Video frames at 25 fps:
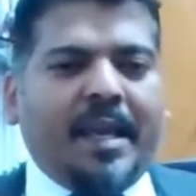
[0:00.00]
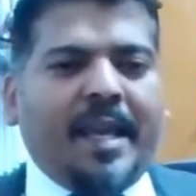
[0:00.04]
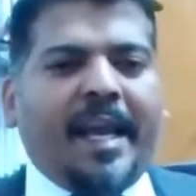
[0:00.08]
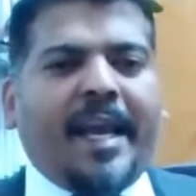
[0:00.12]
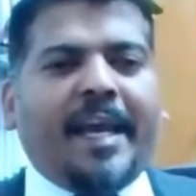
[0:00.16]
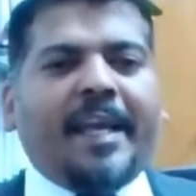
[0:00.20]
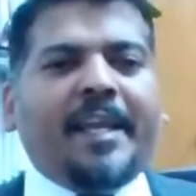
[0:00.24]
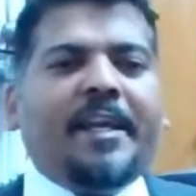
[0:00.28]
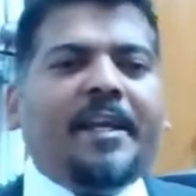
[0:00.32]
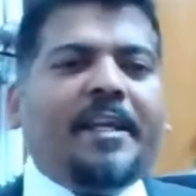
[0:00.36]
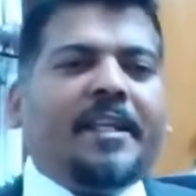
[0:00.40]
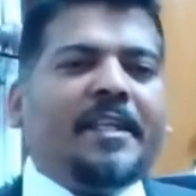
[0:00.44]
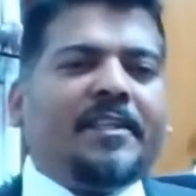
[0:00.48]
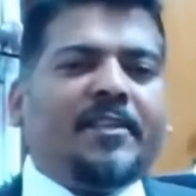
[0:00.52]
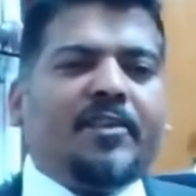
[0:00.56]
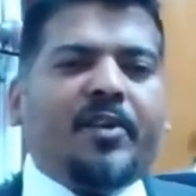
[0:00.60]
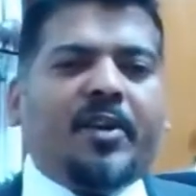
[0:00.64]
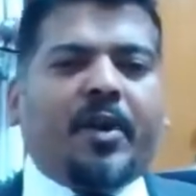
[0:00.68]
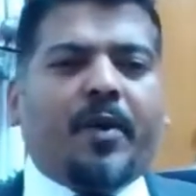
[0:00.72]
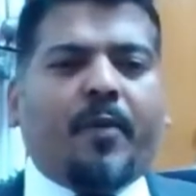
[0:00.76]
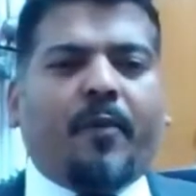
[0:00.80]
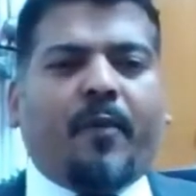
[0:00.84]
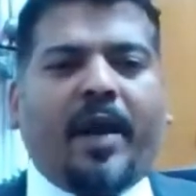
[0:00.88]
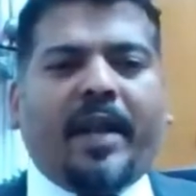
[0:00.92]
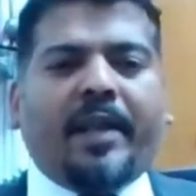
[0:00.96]
And it is
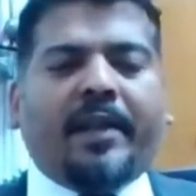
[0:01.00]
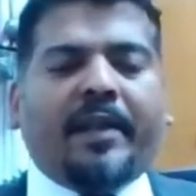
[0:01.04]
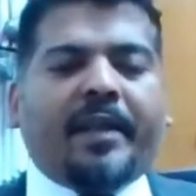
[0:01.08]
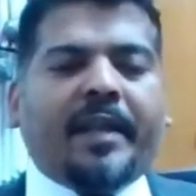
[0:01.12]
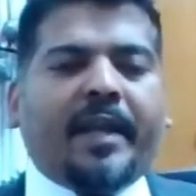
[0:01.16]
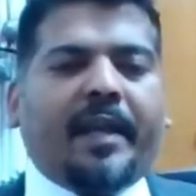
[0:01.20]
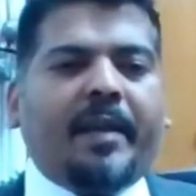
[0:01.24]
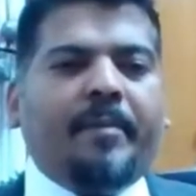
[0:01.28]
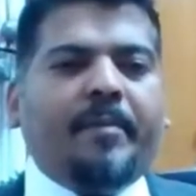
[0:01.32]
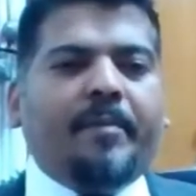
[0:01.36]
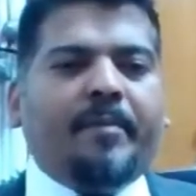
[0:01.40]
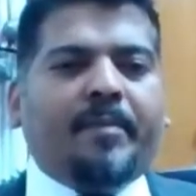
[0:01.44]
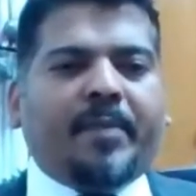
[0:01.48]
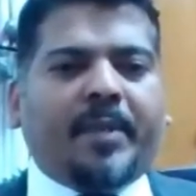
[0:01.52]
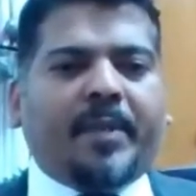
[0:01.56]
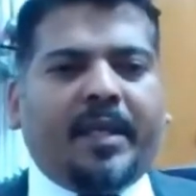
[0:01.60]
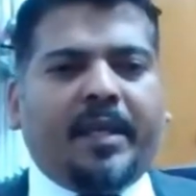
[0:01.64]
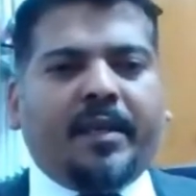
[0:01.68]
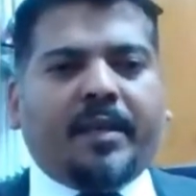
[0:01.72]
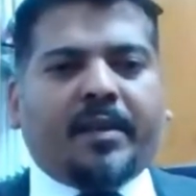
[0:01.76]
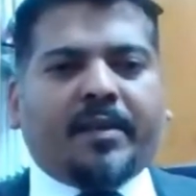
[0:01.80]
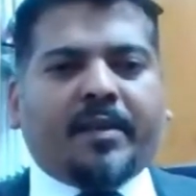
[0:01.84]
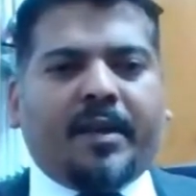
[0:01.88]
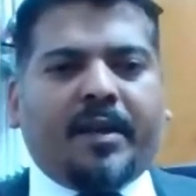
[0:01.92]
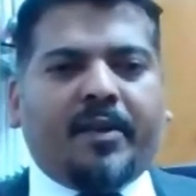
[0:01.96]
not a one time
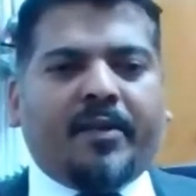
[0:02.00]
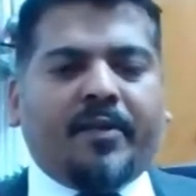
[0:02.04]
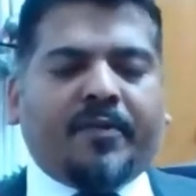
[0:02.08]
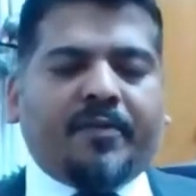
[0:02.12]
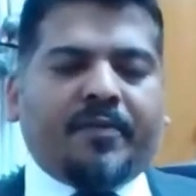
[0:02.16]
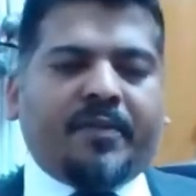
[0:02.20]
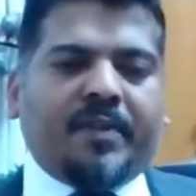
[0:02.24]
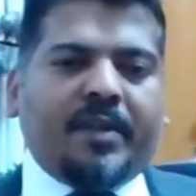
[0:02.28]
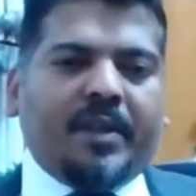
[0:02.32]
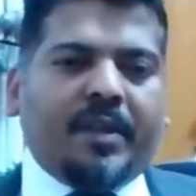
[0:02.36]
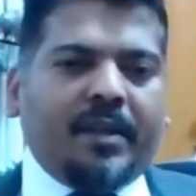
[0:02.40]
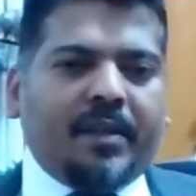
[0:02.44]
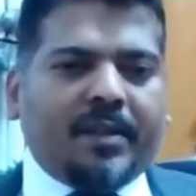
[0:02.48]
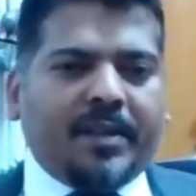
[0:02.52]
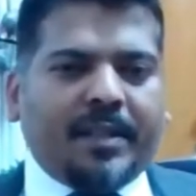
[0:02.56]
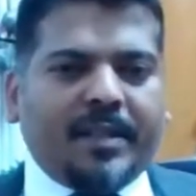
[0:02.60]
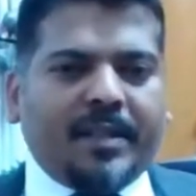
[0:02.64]
thing kind of thing.